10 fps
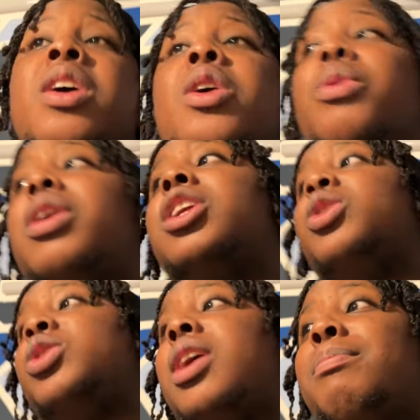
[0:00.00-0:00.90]
We're going to
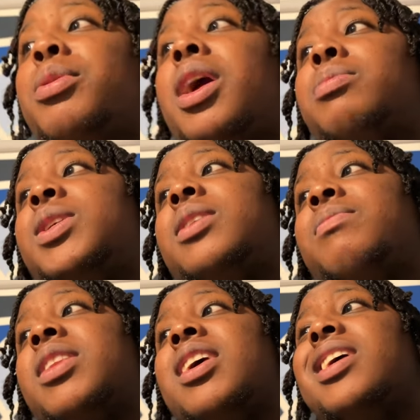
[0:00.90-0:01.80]
do some pull-ups,
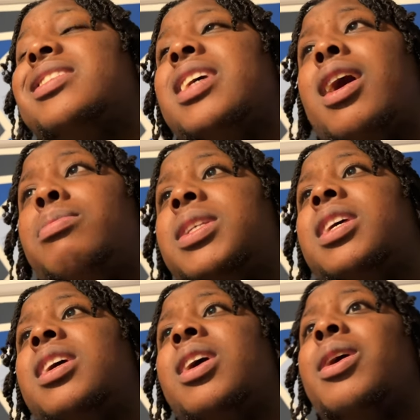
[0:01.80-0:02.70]
sit-ups,
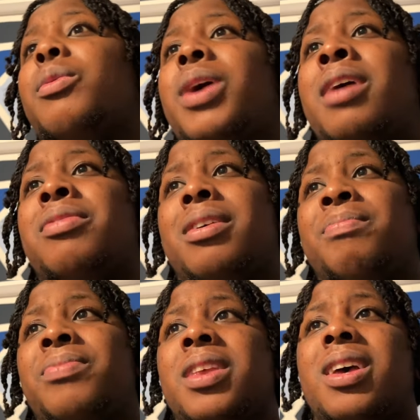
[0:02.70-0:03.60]
whatever.
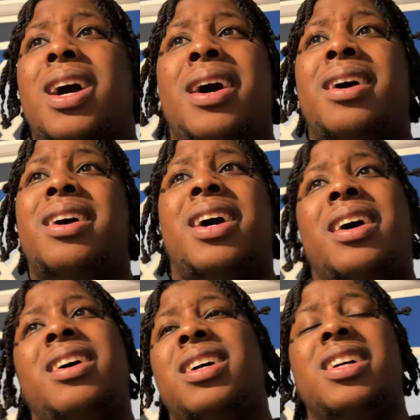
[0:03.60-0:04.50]

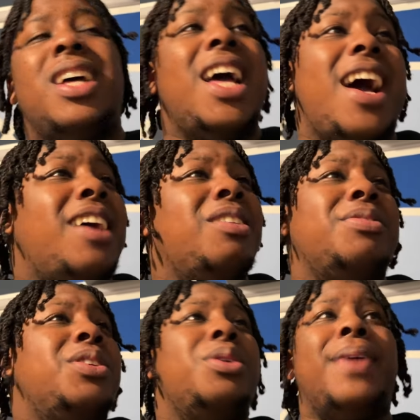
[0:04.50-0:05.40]
I don't
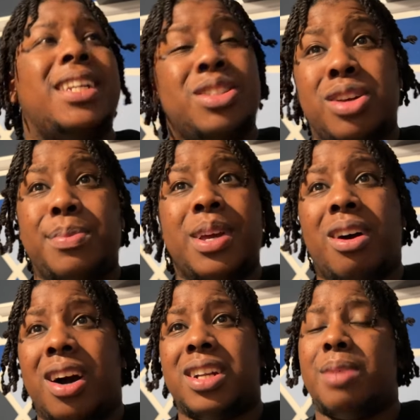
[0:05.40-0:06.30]
even know, man. It's going to be
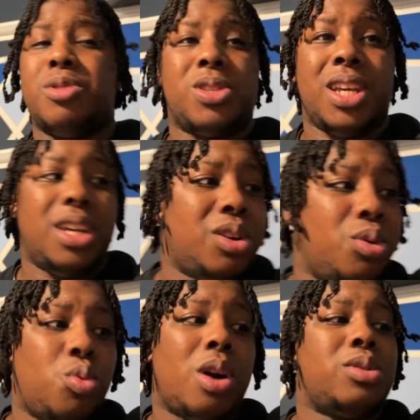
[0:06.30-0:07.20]
hard. I'm not taking no
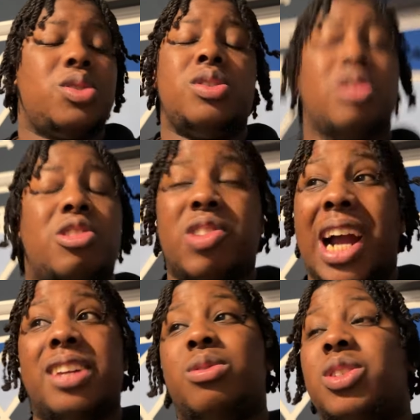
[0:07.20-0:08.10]
water. I'm just going to
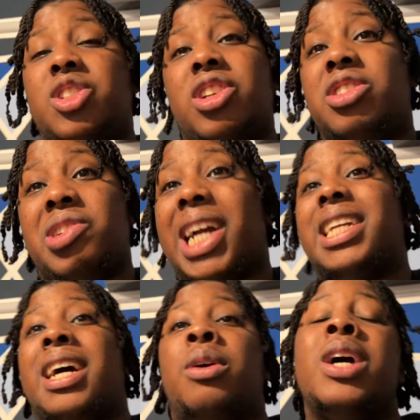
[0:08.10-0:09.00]
grind. I'm going to straight grind it
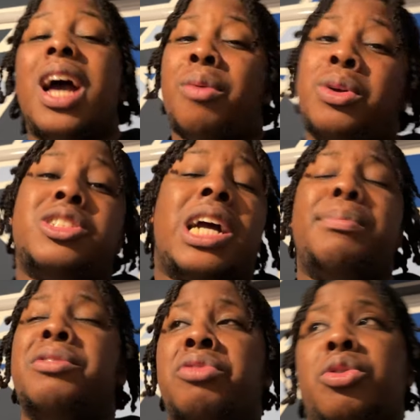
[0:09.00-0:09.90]
out. I'm going to try to
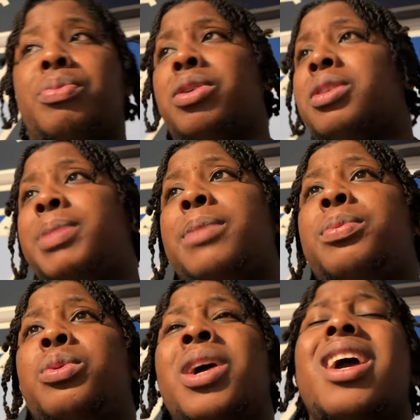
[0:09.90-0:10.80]
be real because
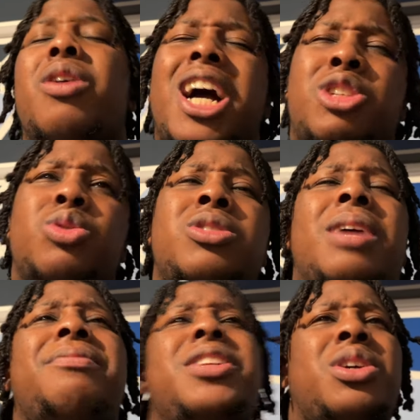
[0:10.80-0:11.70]
people... I saw
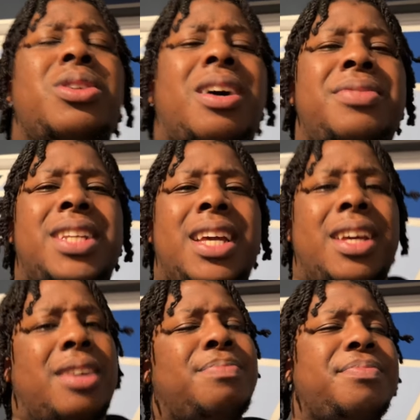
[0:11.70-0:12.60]
some video the other day, yeah?